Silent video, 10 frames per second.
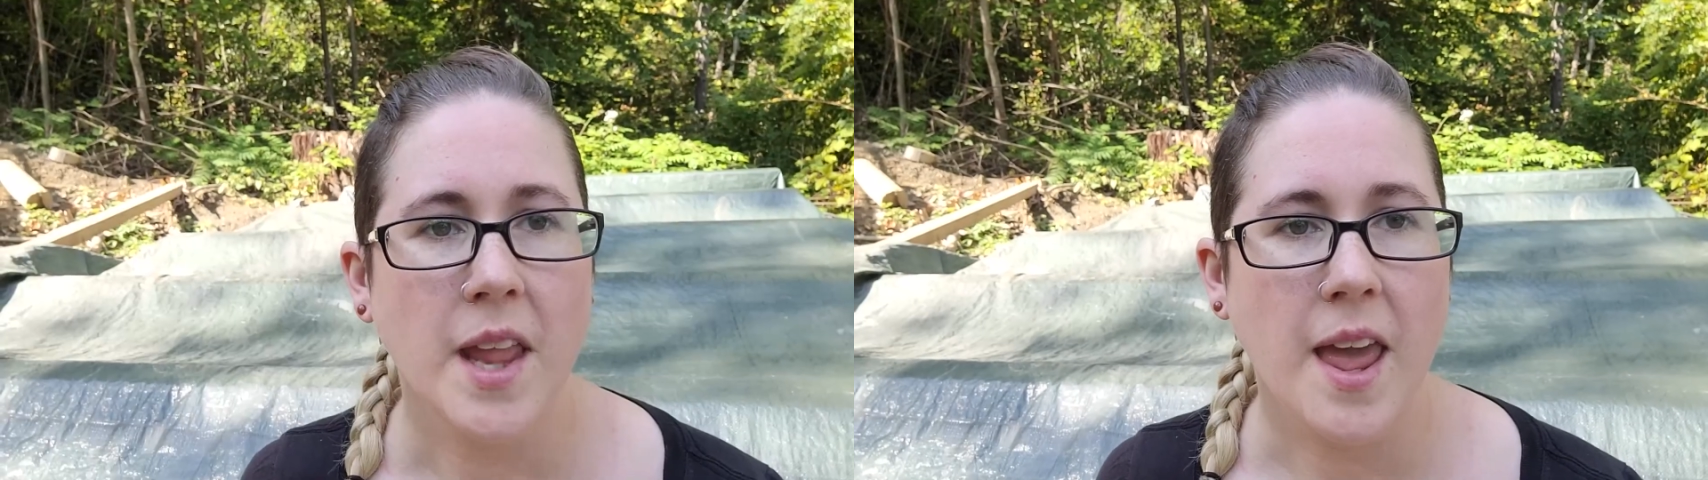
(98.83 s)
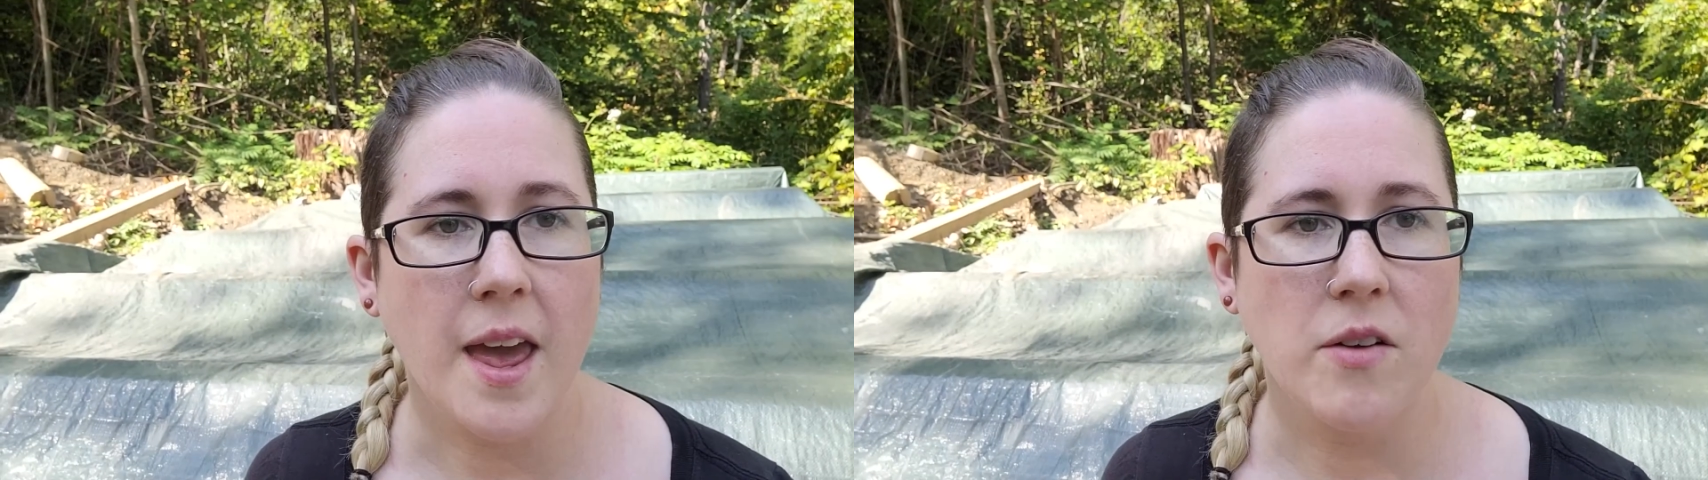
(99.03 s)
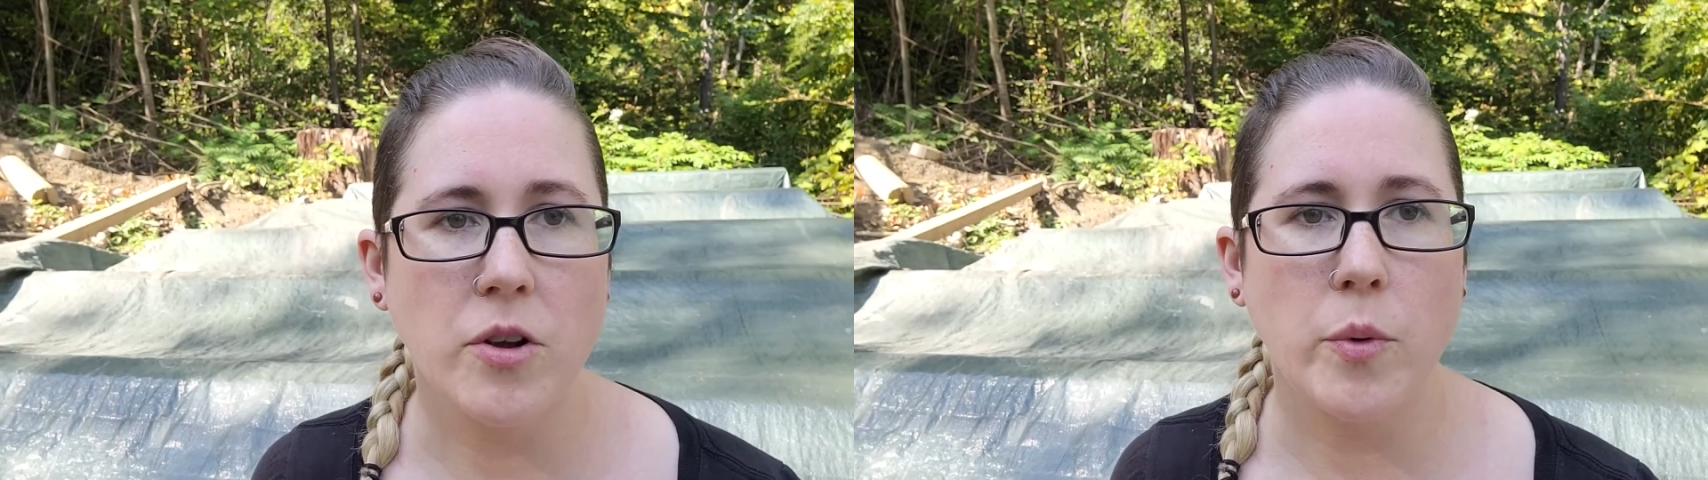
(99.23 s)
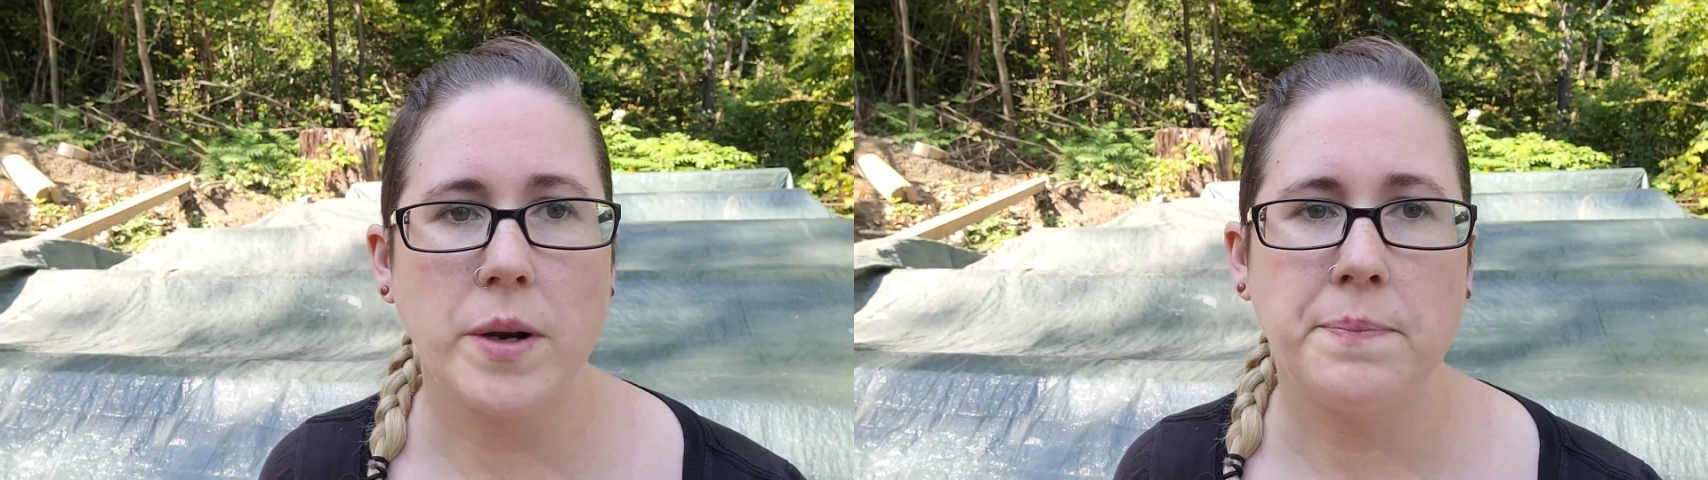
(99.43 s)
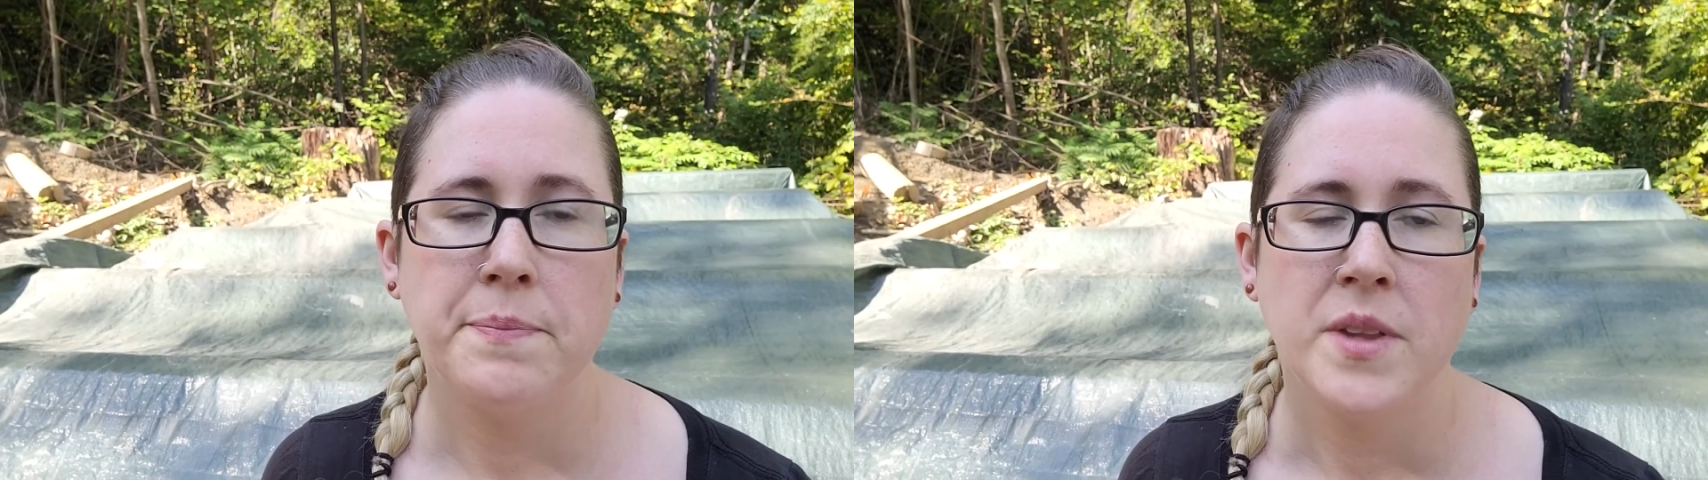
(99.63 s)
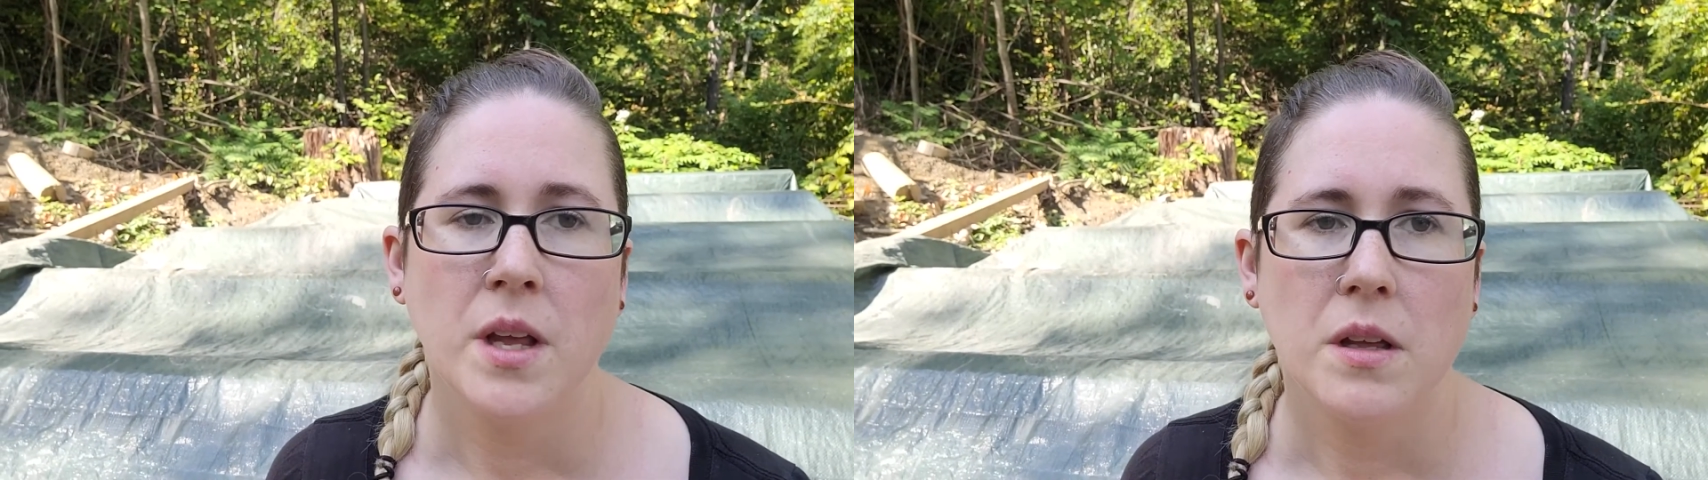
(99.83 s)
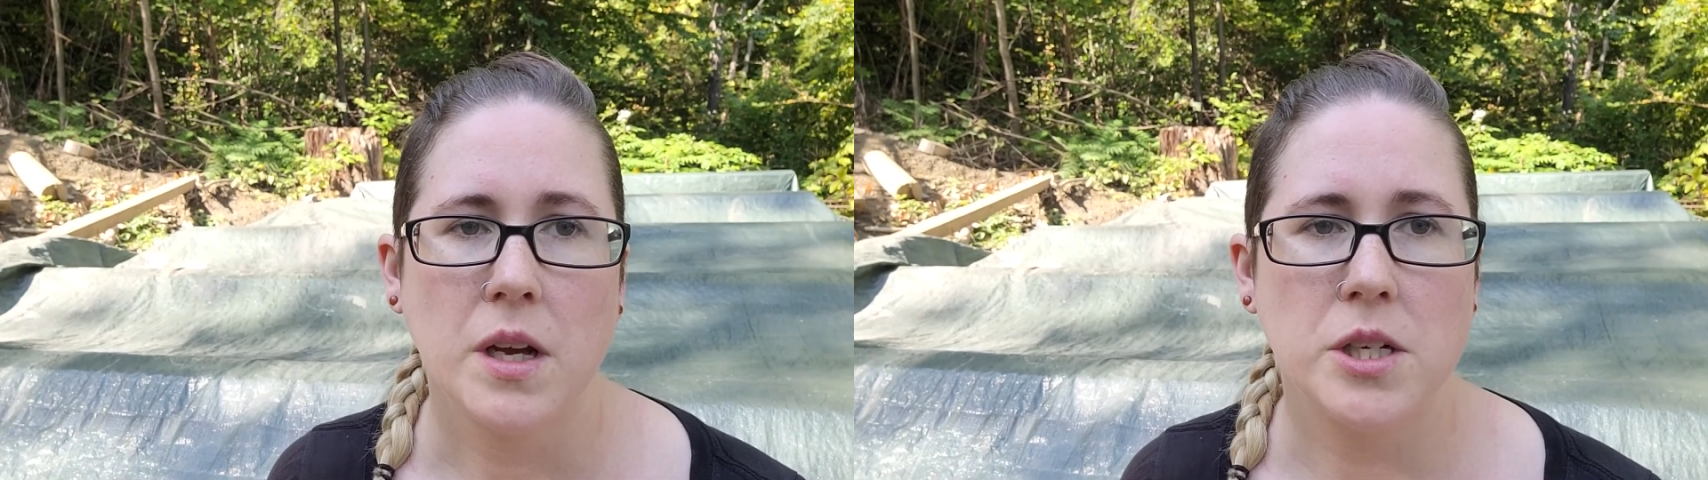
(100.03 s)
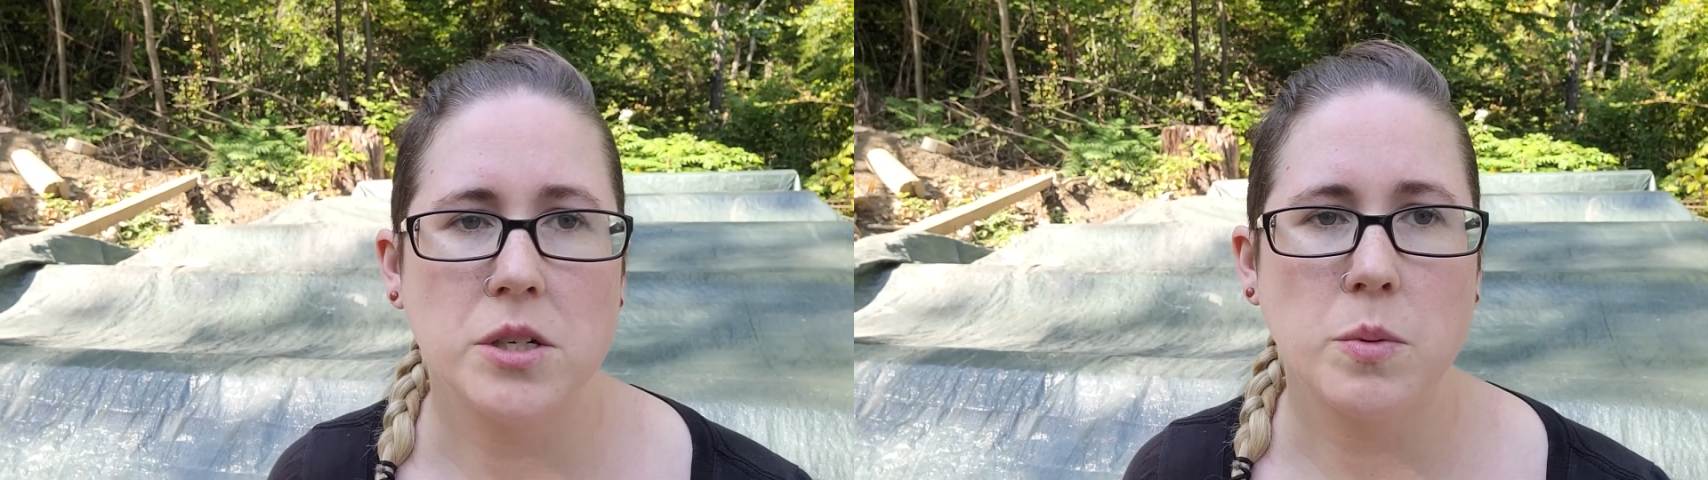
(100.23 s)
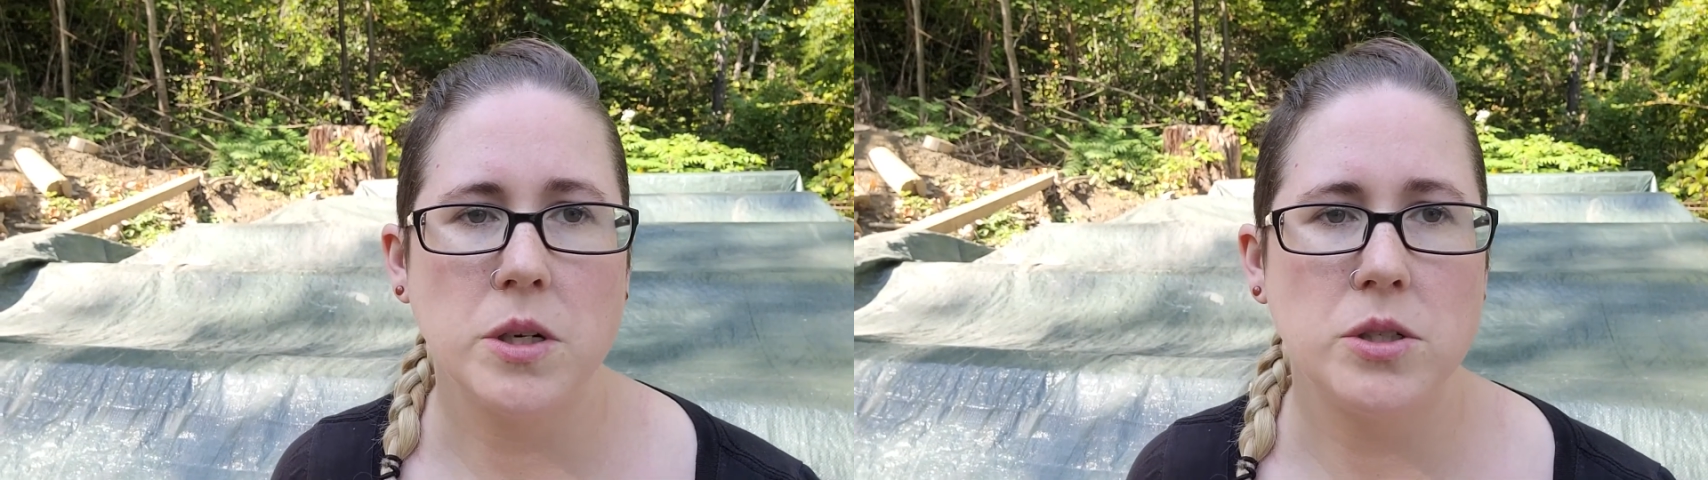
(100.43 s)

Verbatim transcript: Hey everyone. I just wanted